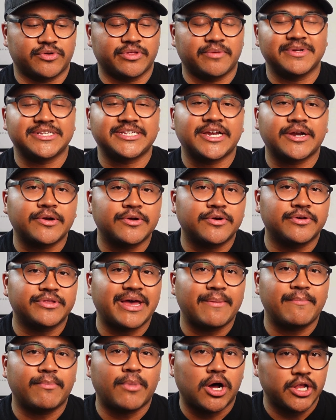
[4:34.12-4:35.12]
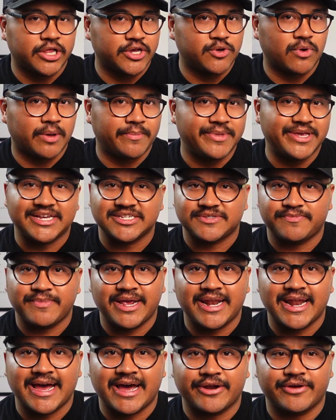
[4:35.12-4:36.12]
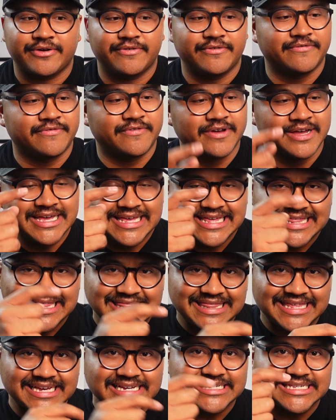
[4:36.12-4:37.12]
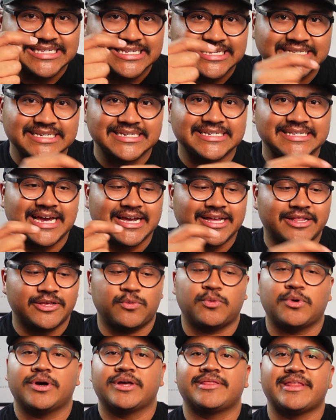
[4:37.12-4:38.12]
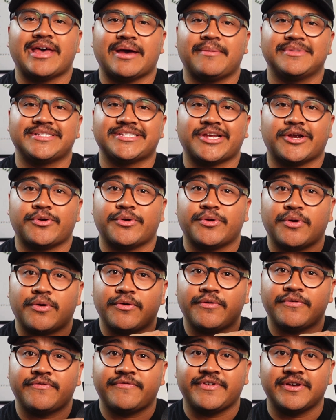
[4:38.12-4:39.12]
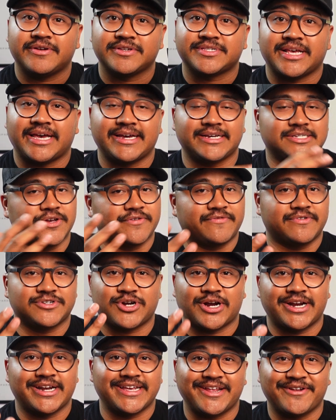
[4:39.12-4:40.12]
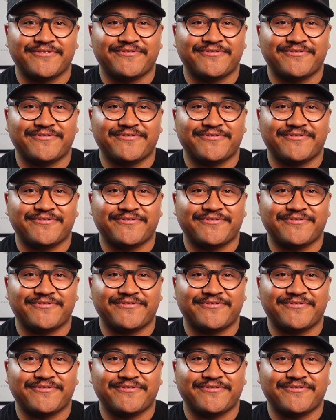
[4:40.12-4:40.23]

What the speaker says: the material that Molly webbing is made out of, this is exactly what that material feels like. So if you're trying to get a